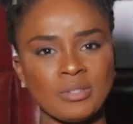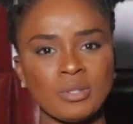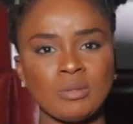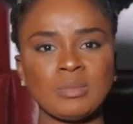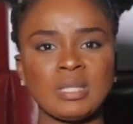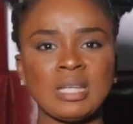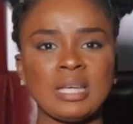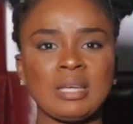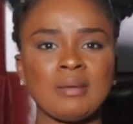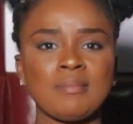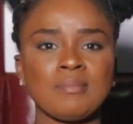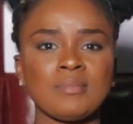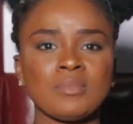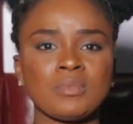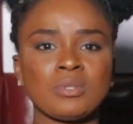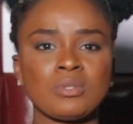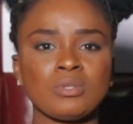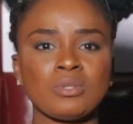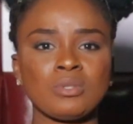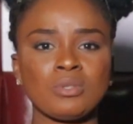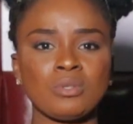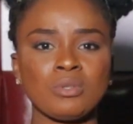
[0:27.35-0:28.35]

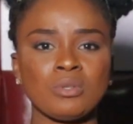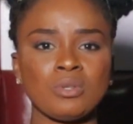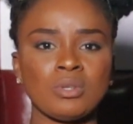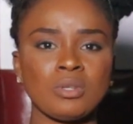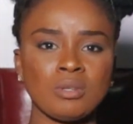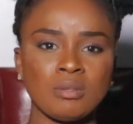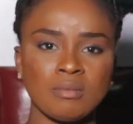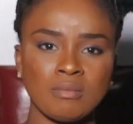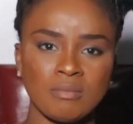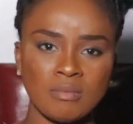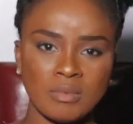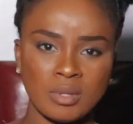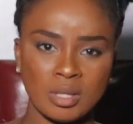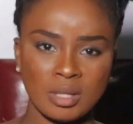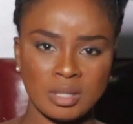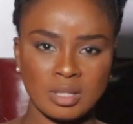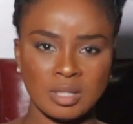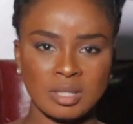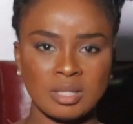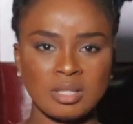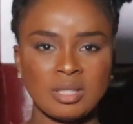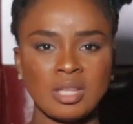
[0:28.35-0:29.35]
Sometimes
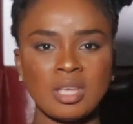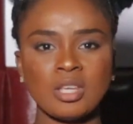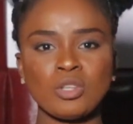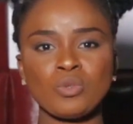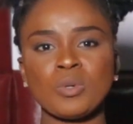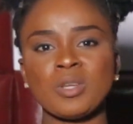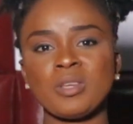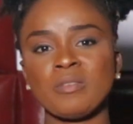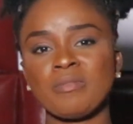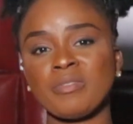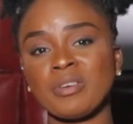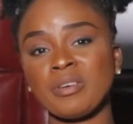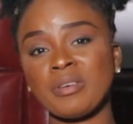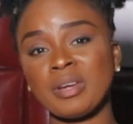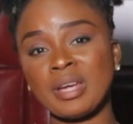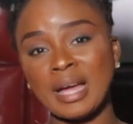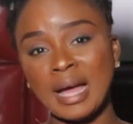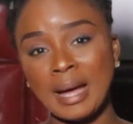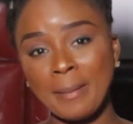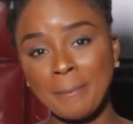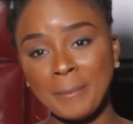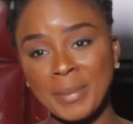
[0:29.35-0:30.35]
there's a stage where you're
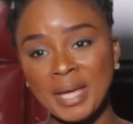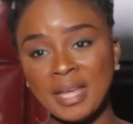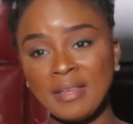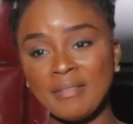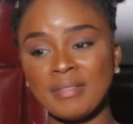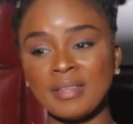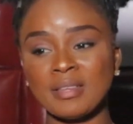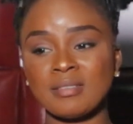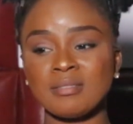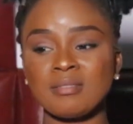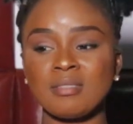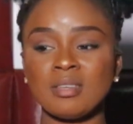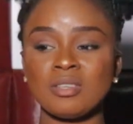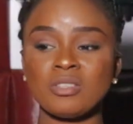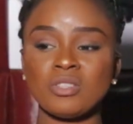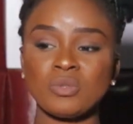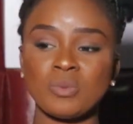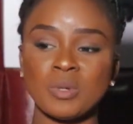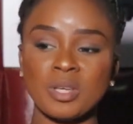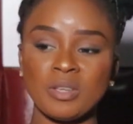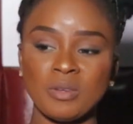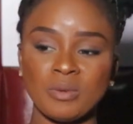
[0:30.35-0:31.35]
very happy. There are
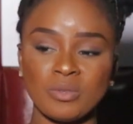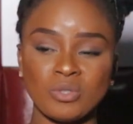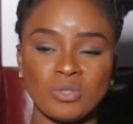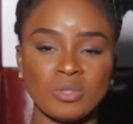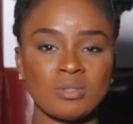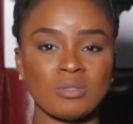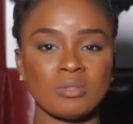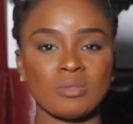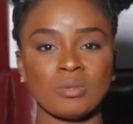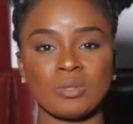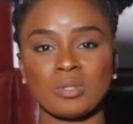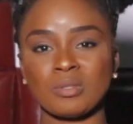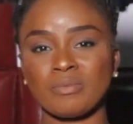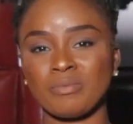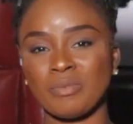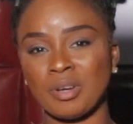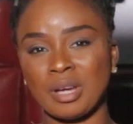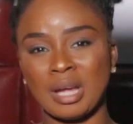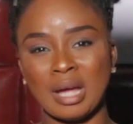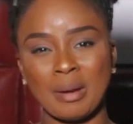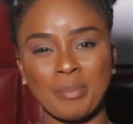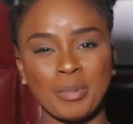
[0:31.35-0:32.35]
stages where you're just not
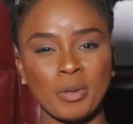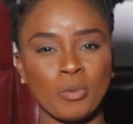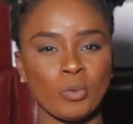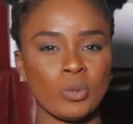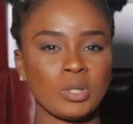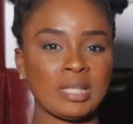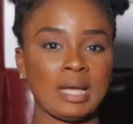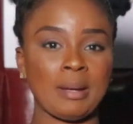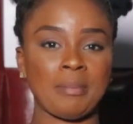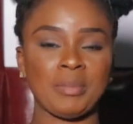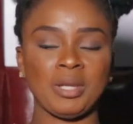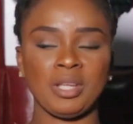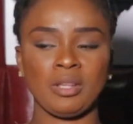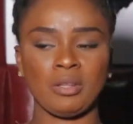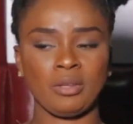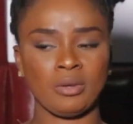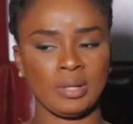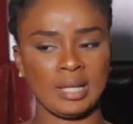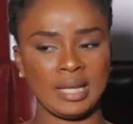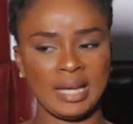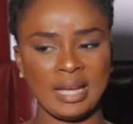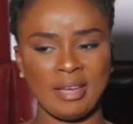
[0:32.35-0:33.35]
very happy what's happening
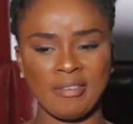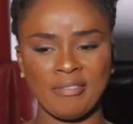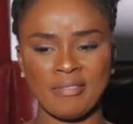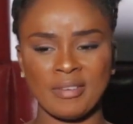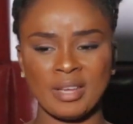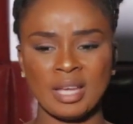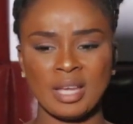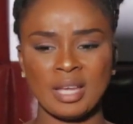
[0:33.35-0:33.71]
in your life.